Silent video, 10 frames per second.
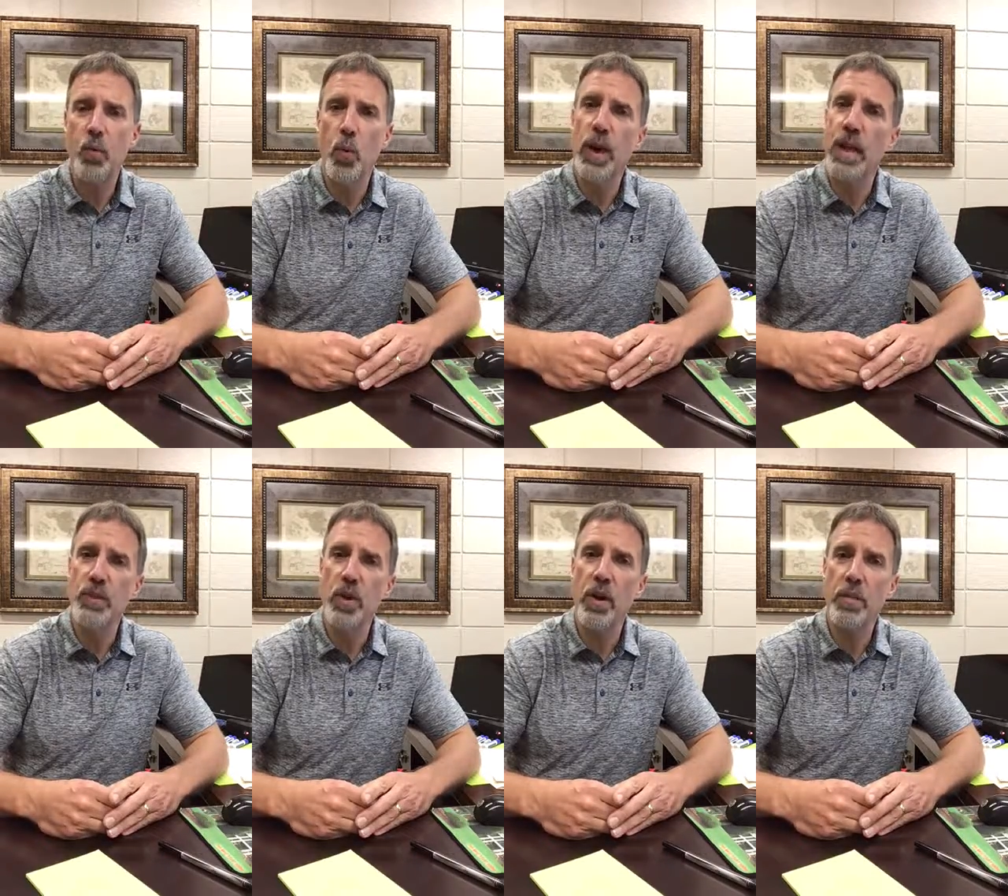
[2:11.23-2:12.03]
when I
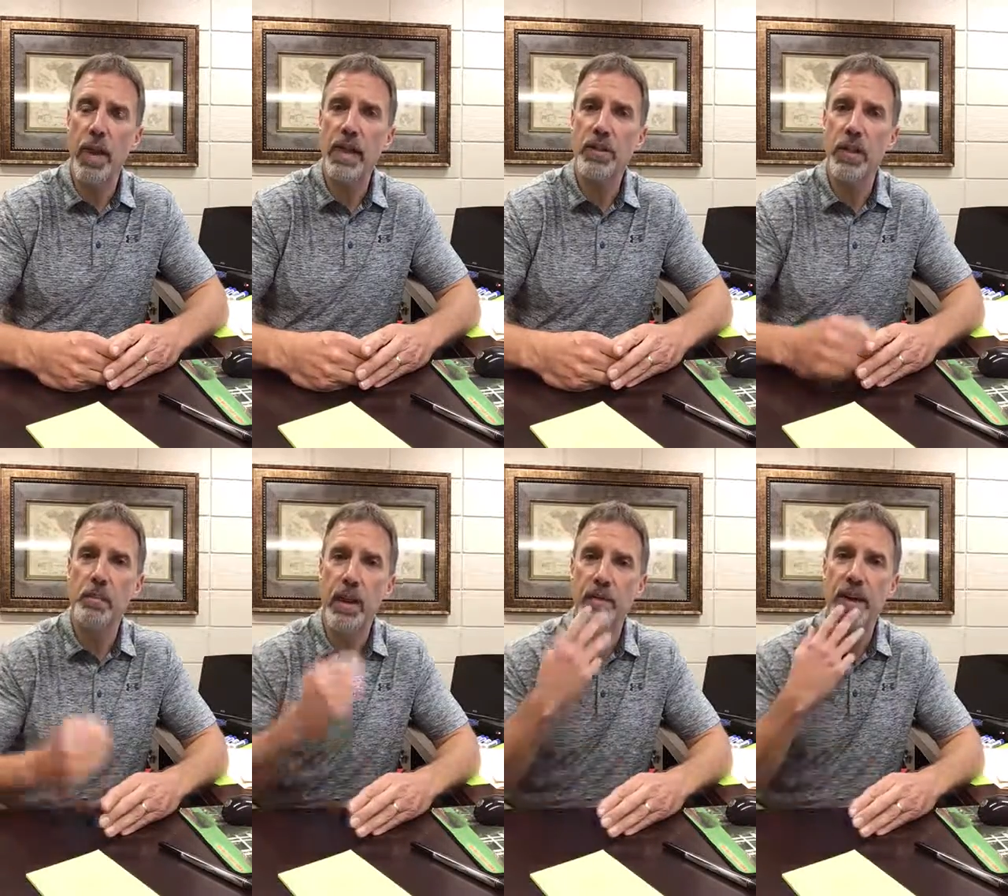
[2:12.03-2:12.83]
started matching
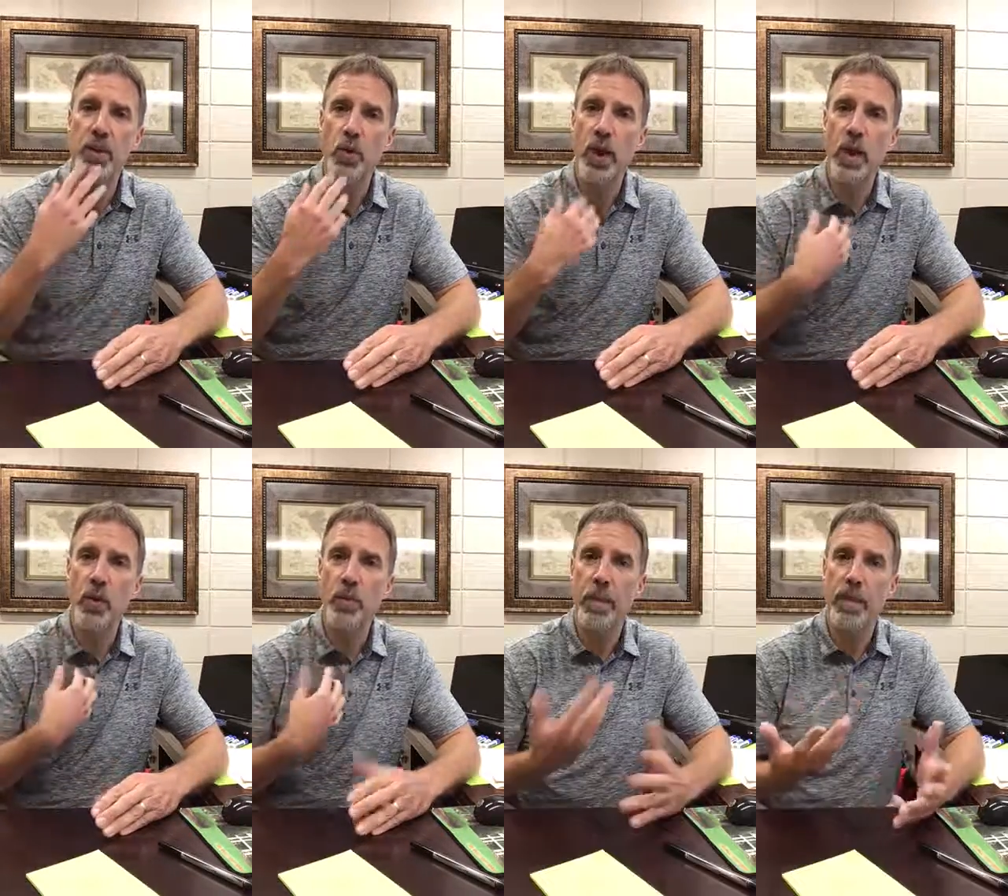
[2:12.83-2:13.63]
my facial hair
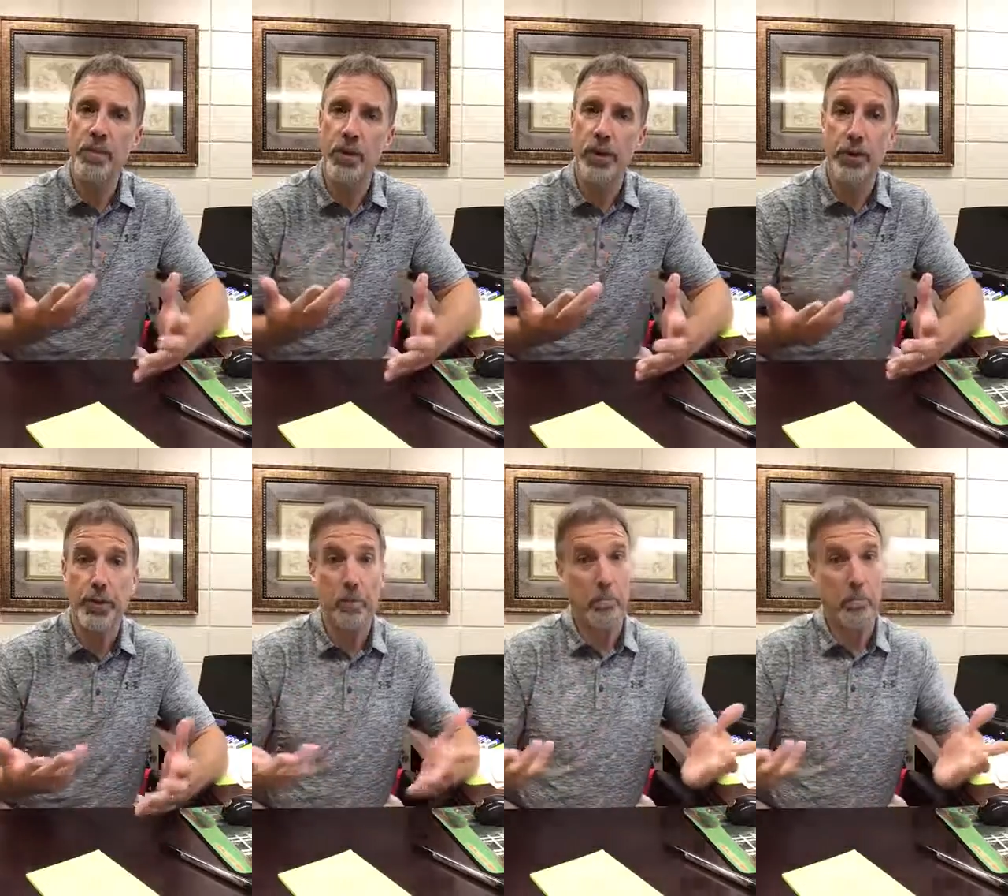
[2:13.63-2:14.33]
with my shirt.